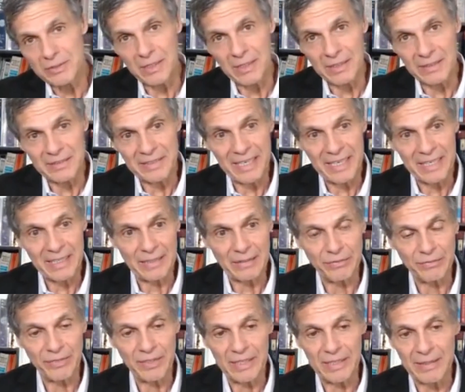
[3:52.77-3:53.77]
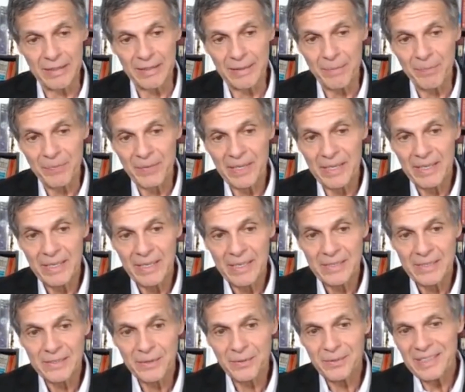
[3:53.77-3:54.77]
uh, daily fare.
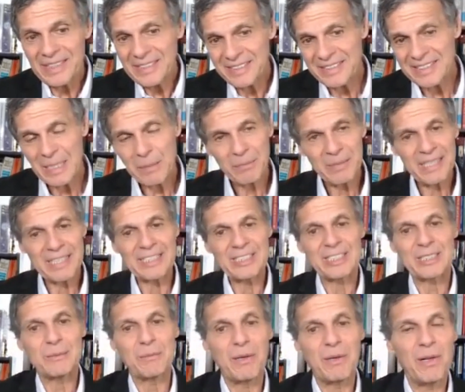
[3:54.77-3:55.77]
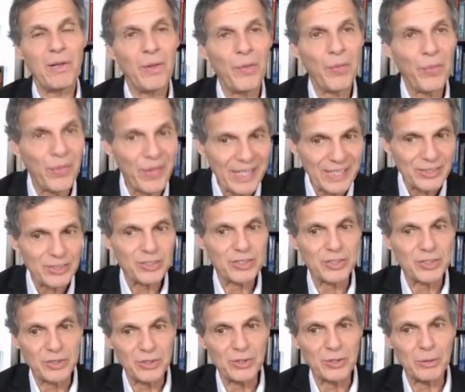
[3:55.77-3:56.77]
So these seem like small things to
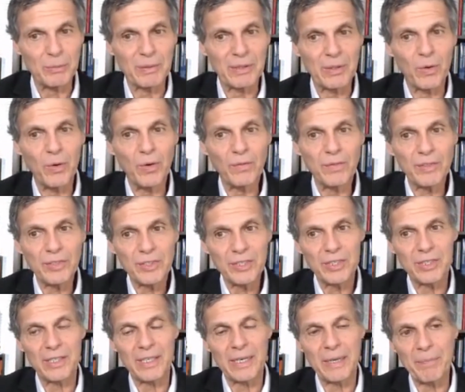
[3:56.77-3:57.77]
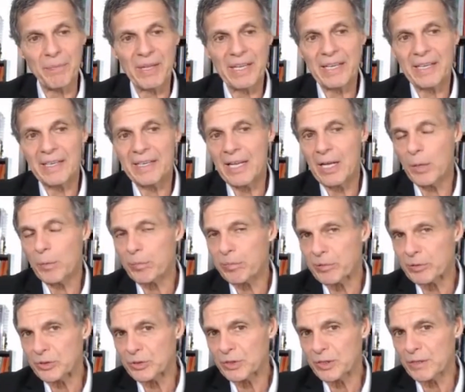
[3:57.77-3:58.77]
do, but over time they can help
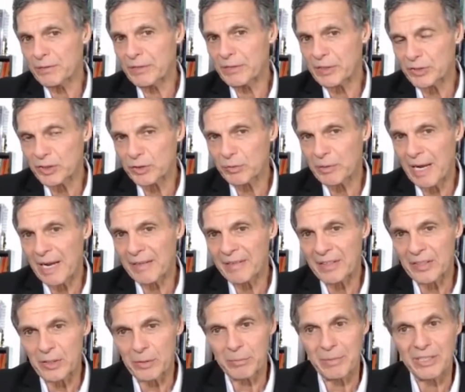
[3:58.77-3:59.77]
preserve your strength and your